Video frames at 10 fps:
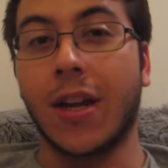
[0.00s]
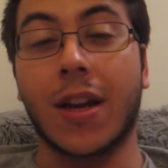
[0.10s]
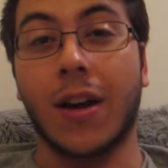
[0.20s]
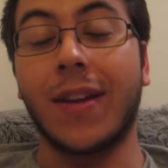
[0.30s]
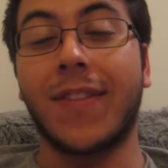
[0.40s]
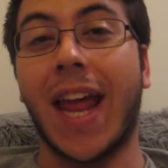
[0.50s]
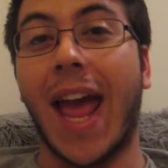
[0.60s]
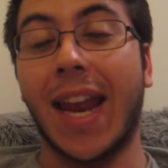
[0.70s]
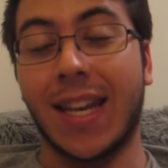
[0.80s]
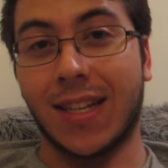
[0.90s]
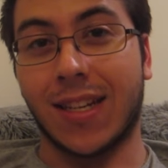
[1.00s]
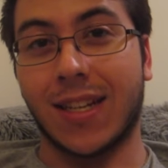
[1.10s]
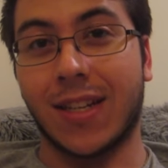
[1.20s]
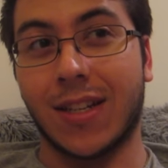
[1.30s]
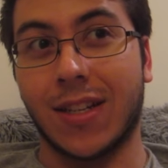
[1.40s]
can't even edit.
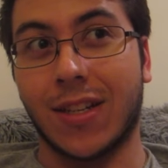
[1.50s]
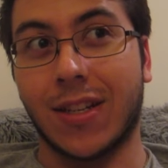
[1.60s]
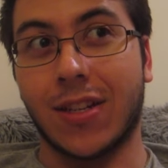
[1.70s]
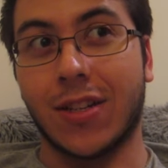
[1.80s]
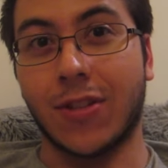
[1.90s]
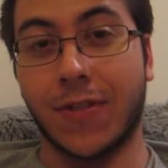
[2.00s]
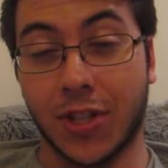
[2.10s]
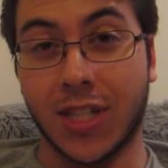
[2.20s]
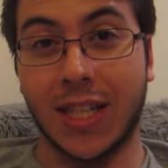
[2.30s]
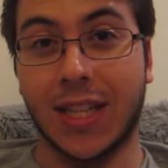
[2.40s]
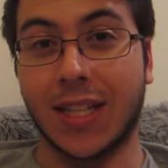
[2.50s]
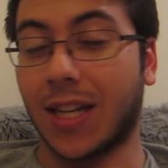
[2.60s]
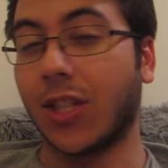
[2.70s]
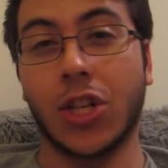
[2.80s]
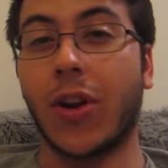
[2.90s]
So if you're seeing this,
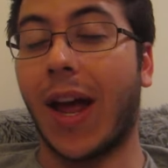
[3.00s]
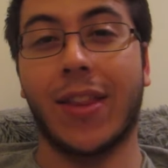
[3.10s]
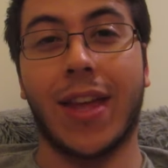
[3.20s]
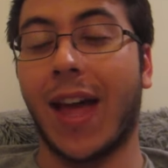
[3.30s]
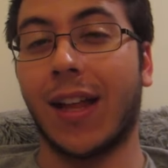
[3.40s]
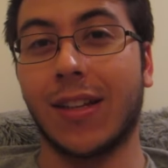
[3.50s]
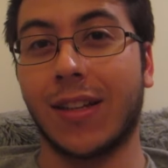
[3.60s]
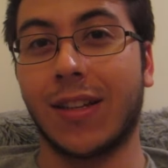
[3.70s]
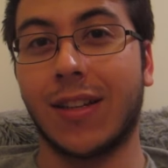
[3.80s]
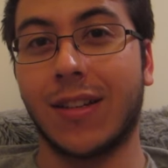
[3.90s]
I don't know how the hell